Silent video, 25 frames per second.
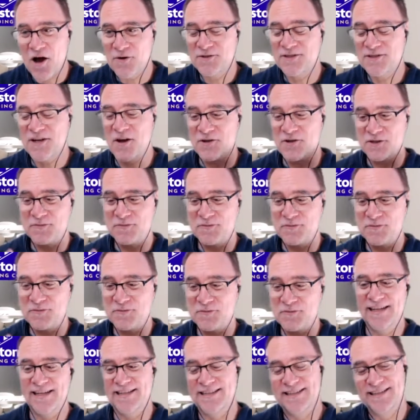I was
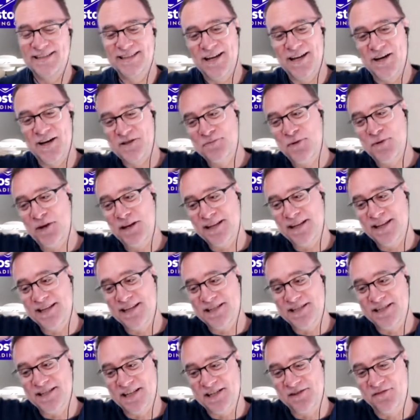pulling in, I was
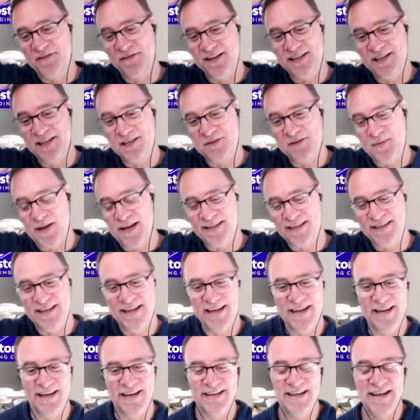pulling in six figures
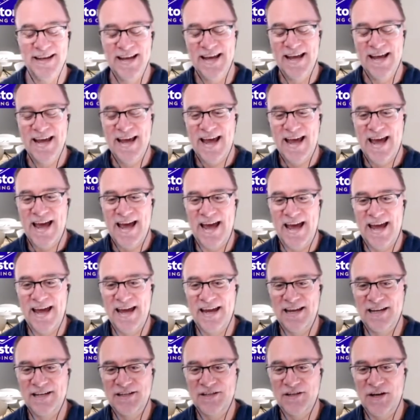back then.
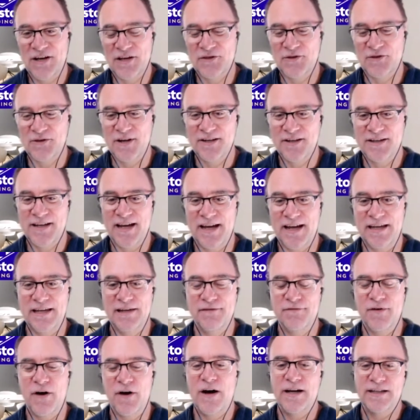And I thought,
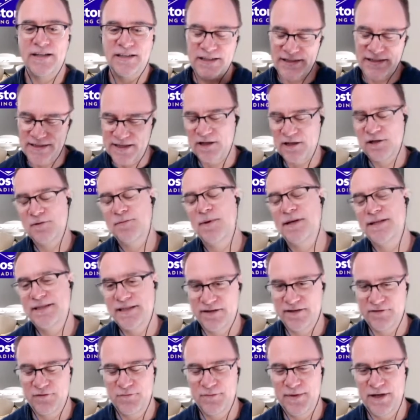okay, if I sell my
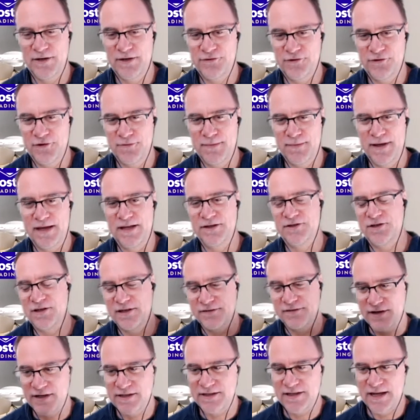seven bedroom
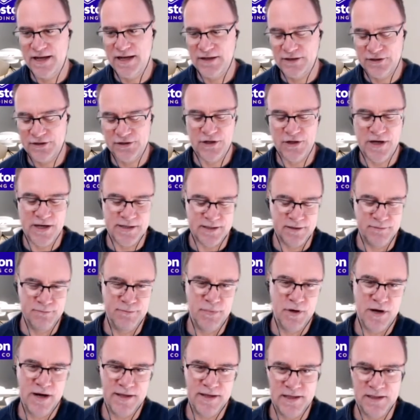mansion, if I downsize and
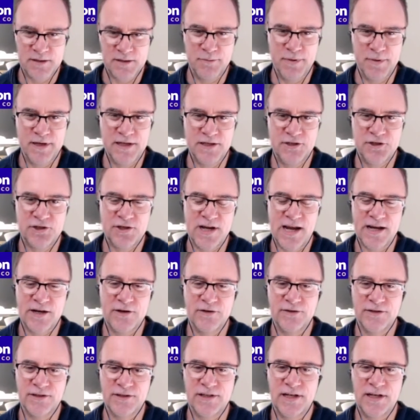buy this beach shack
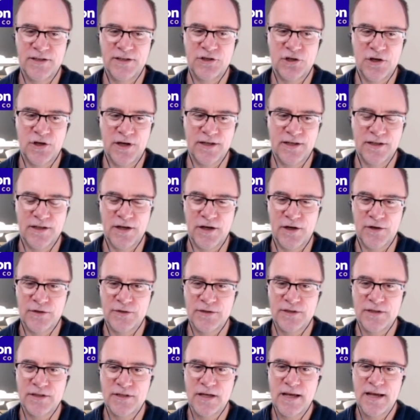on the Sunshine
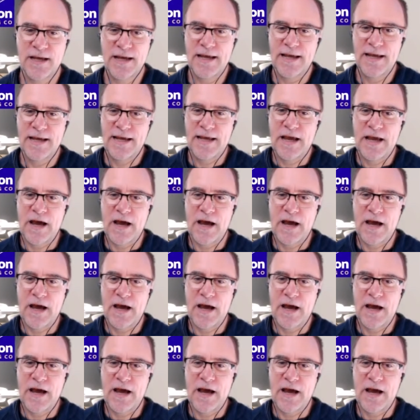Coast, mm-hmm.